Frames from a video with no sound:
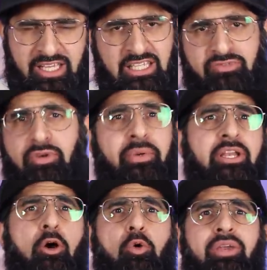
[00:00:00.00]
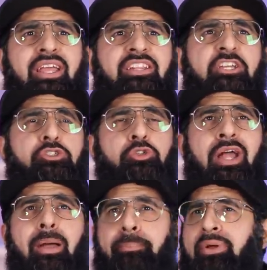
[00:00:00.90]
He's very known in the
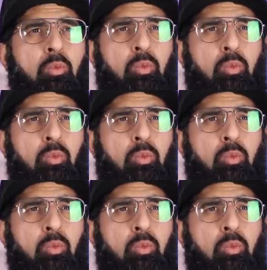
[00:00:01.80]
trap,